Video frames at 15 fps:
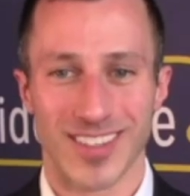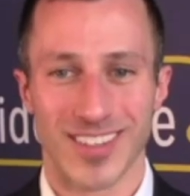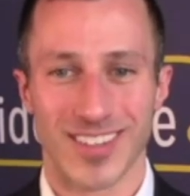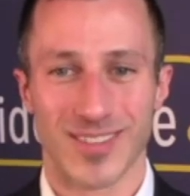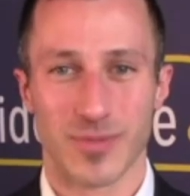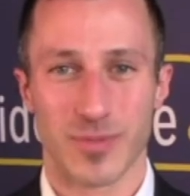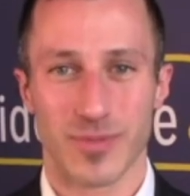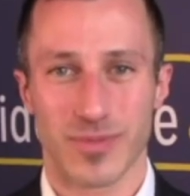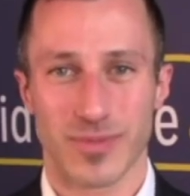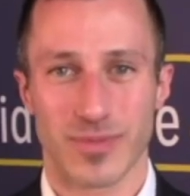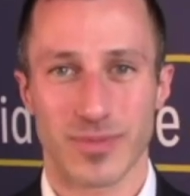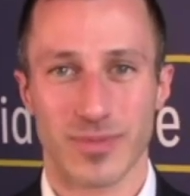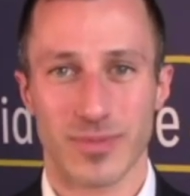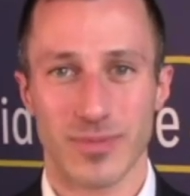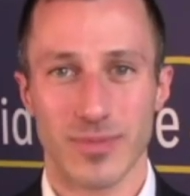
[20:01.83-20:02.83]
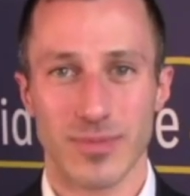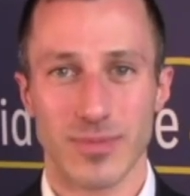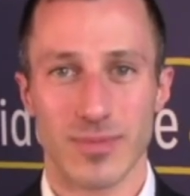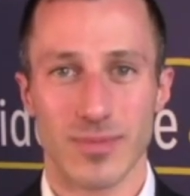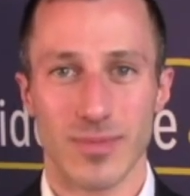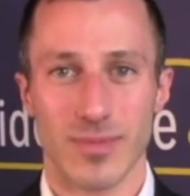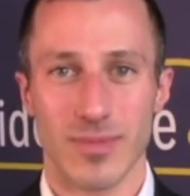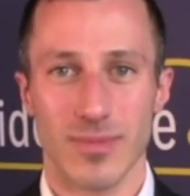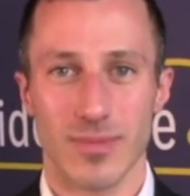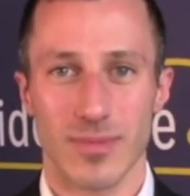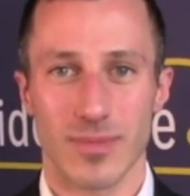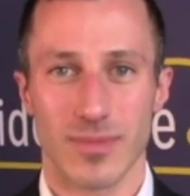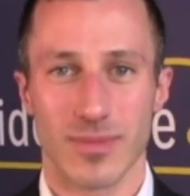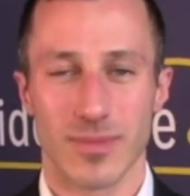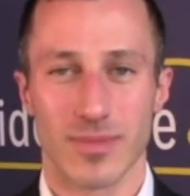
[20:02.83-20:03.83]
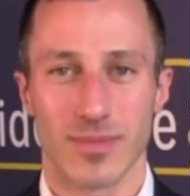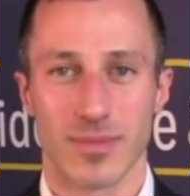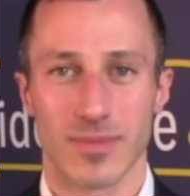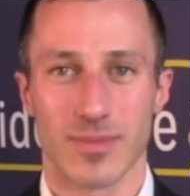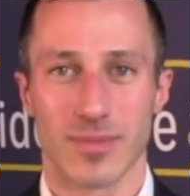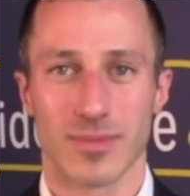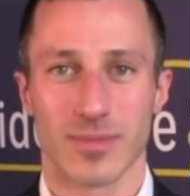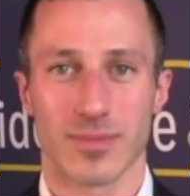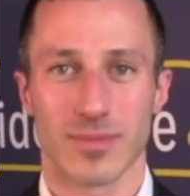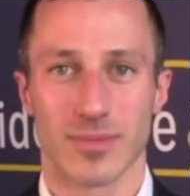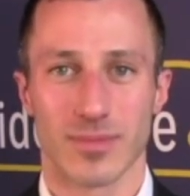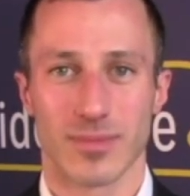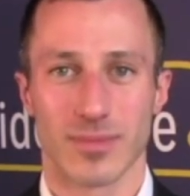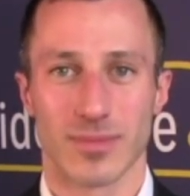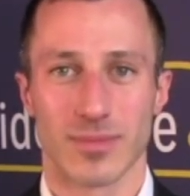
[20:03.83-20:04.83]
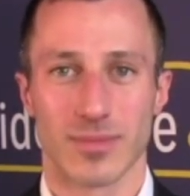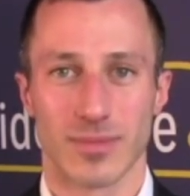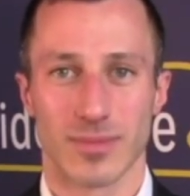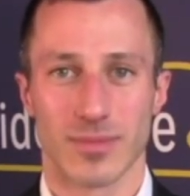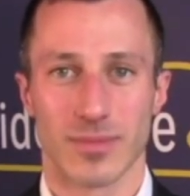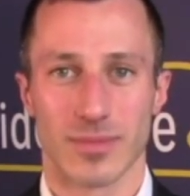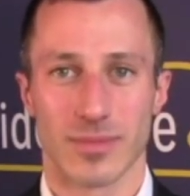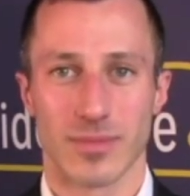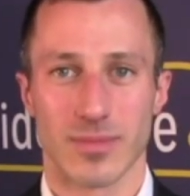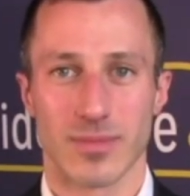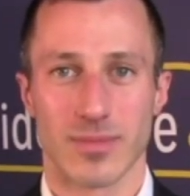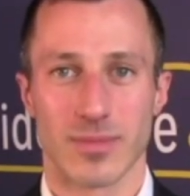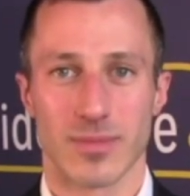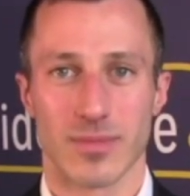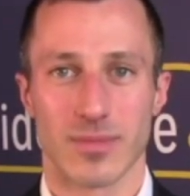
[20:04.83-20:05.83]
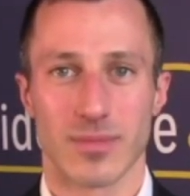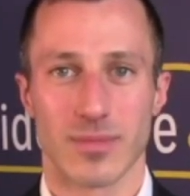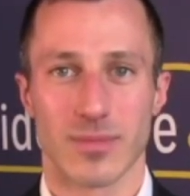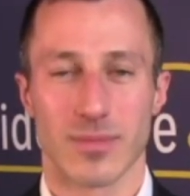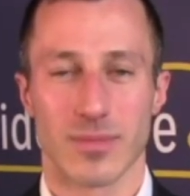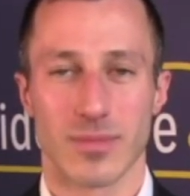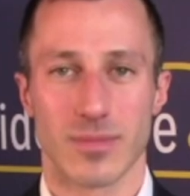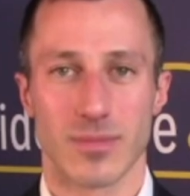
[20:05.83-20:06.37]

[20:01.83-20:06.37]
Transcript: (not speaking)